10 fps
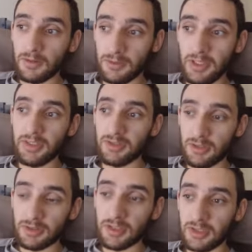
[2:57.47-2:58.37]
there are
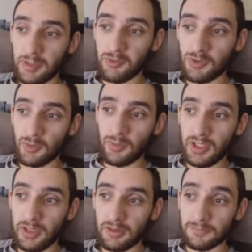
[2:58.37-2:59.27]
certain attempts to
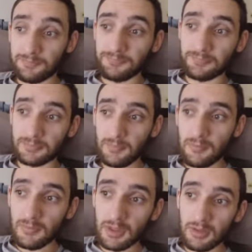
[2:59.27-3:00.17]
make
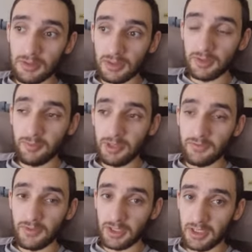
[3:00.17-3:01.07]
it being
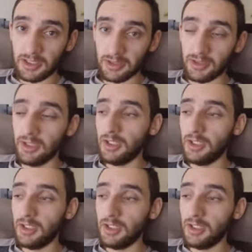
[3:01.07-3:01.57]
forgotten.